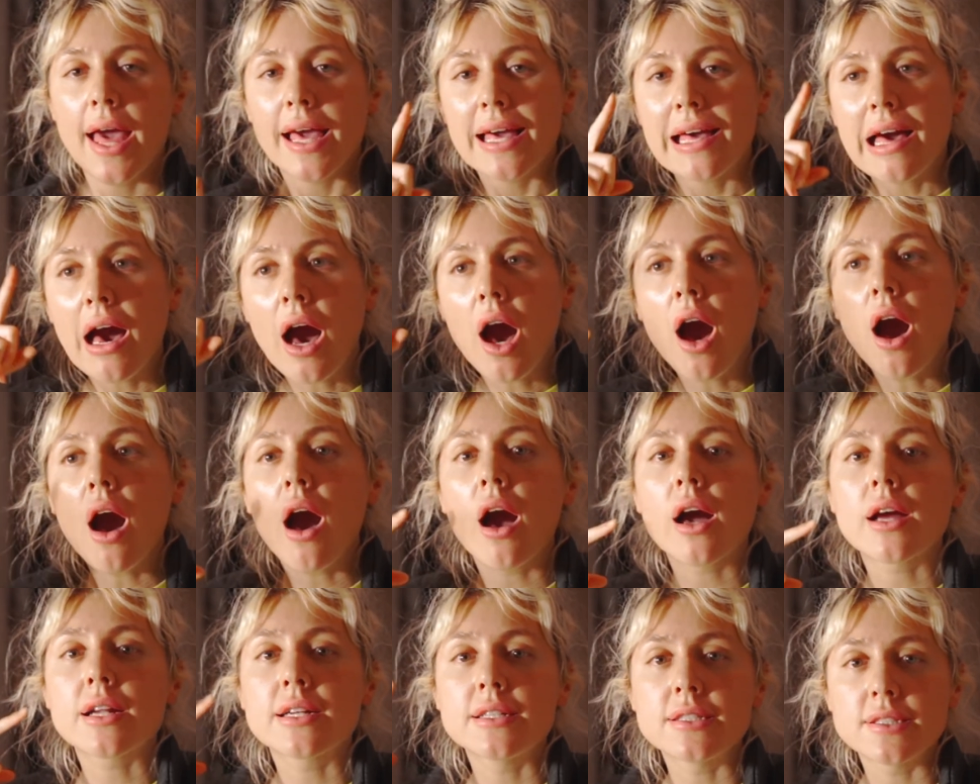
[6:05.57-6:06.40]

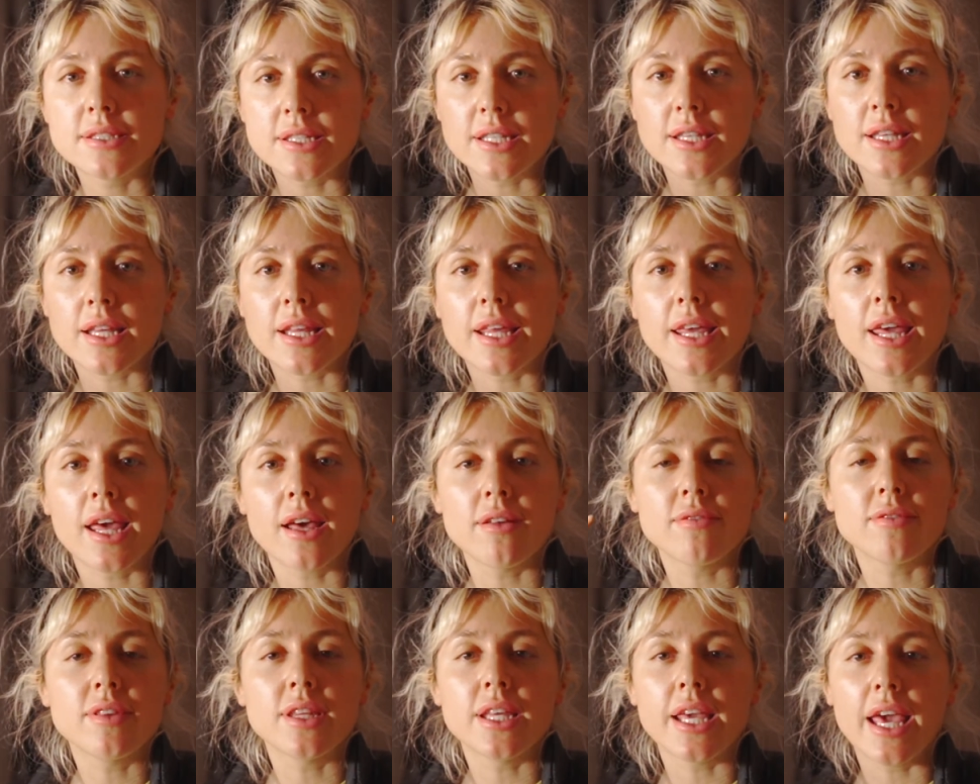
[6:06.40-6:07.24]
cognizantly
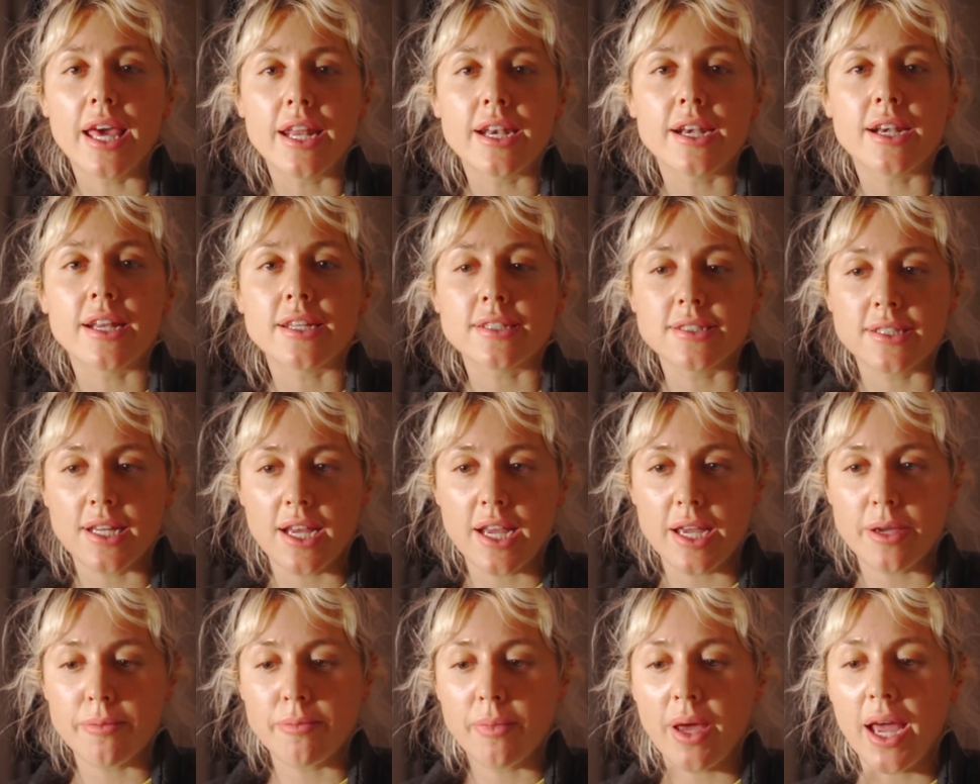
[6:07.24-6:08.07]
of the editing
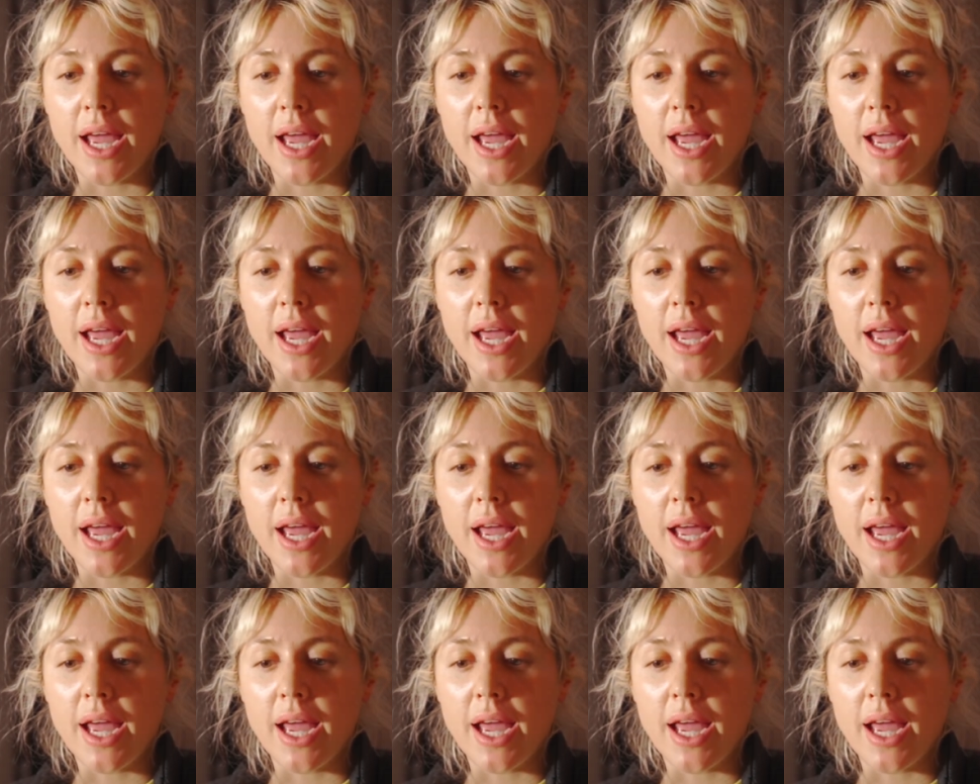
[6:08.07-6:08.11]
time.